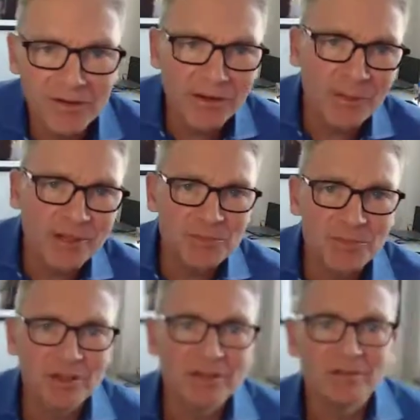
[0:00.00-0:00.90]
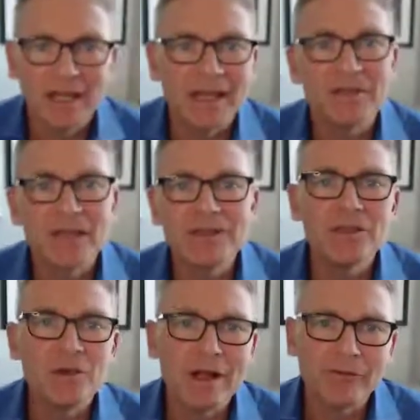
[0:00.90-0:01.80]
you very much, Bill, and thank
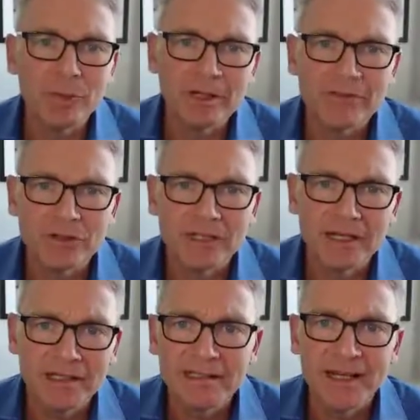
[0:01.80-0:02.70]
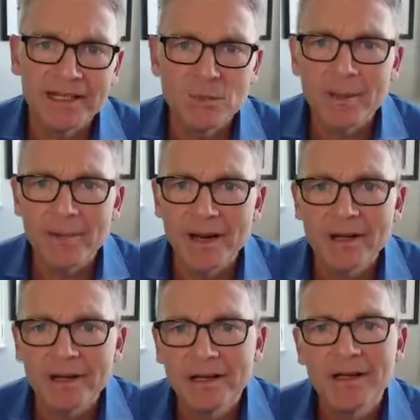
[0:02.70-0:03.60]
you everybody for attending today's
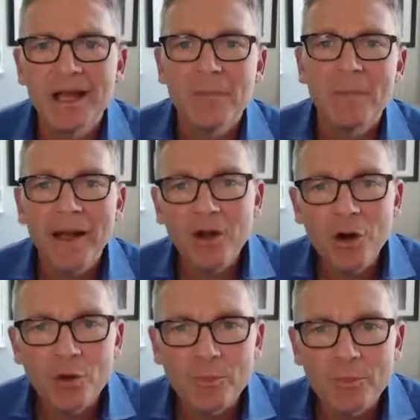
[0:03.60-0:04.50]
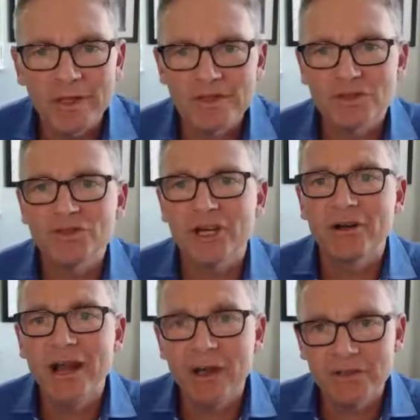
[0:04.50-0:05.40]
webinar. My hope is to
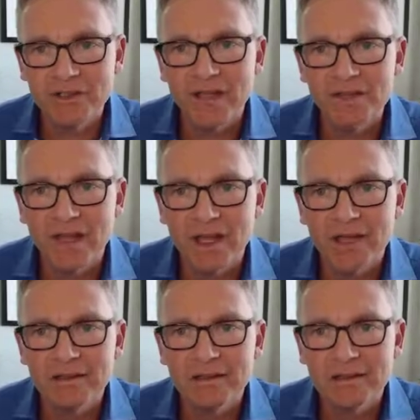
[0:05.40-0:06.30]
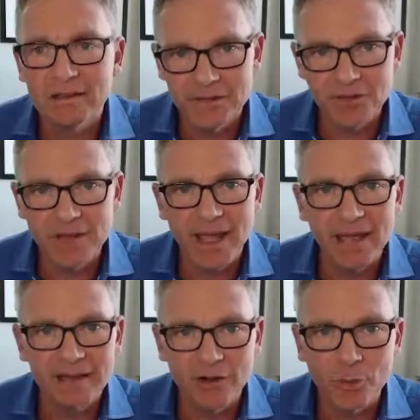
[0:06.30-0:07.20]
share how TSN,
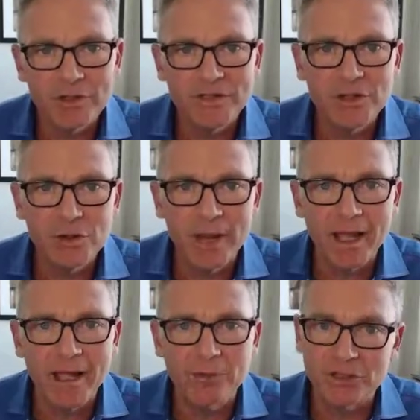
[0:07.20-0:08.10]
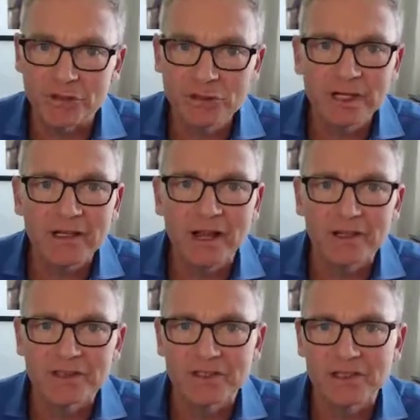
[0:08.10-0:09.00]
Ethercat, and Opc Ua, which are new
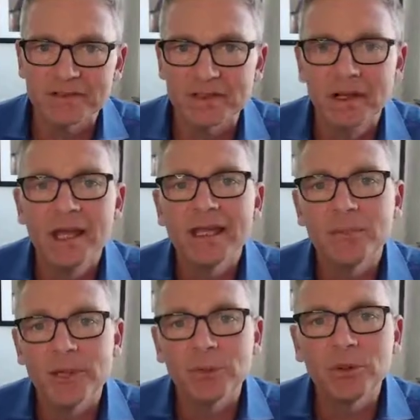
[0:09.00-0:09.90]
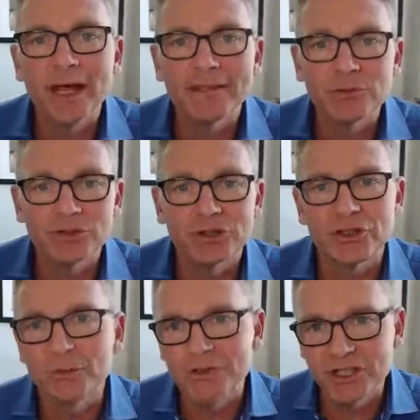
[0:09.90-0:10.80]
technologies, can be applied to ensure
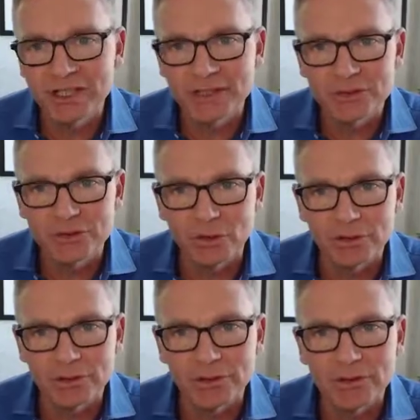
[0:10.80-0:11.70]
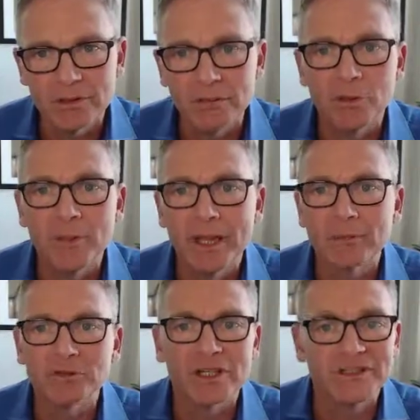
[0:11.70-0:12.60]
your machine controller will be
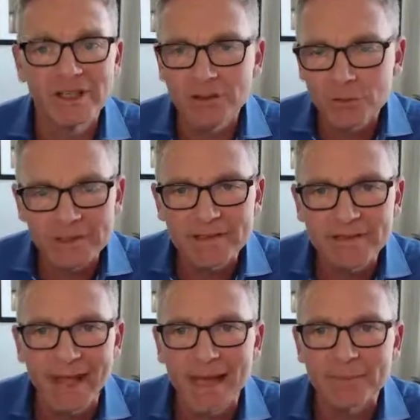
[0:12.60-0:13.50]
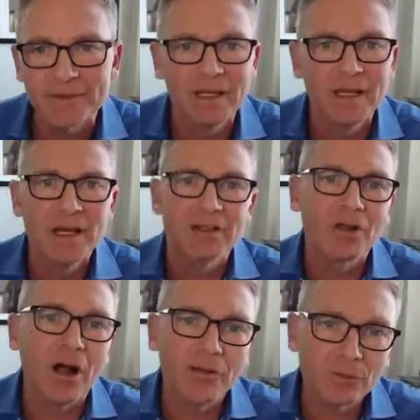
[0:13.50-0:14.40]
able to continually adapt
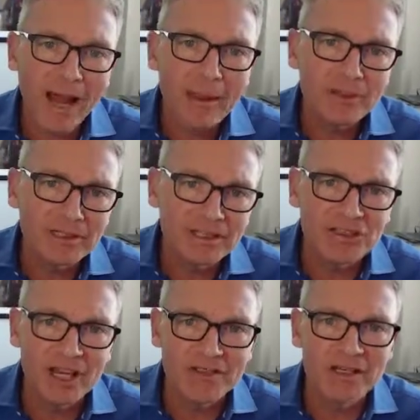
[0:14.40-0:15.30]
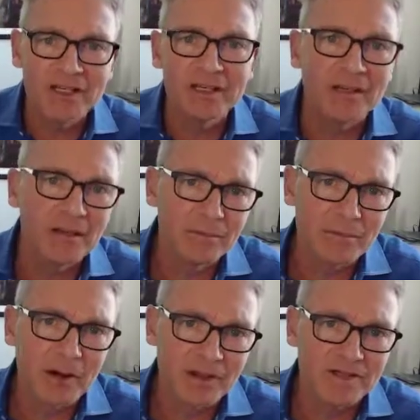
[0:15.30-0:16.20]
to all the rapidly changing
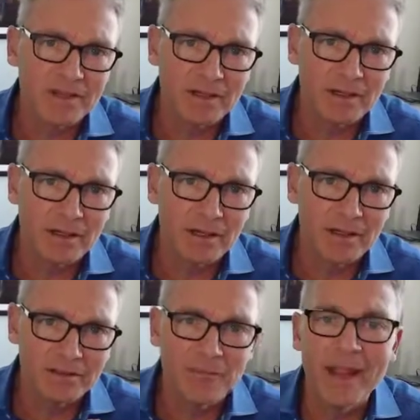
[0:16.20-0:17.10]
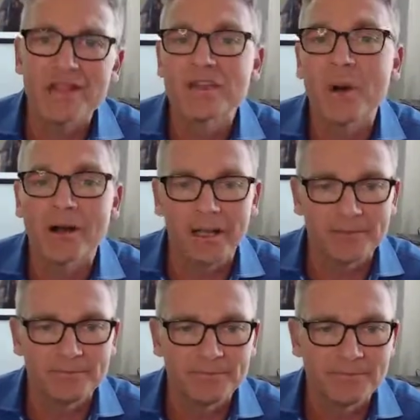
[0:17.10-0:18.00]
markets, demands in the
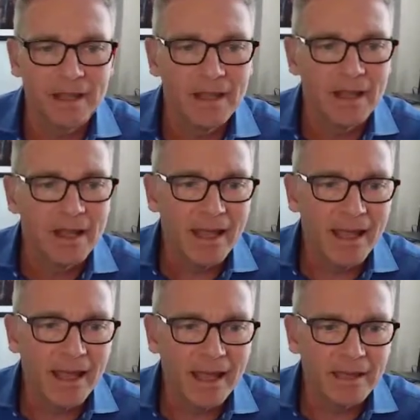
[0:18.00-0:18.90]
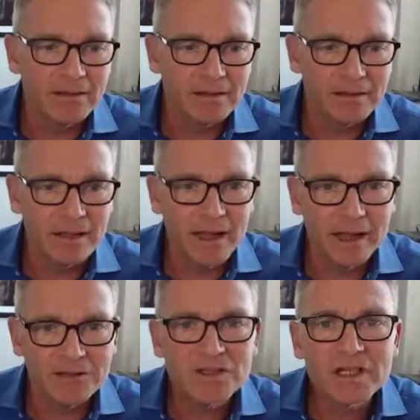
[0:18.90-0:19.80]
market. And
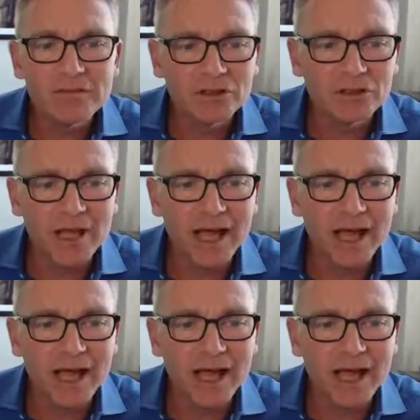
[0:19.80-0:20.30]
just to give a little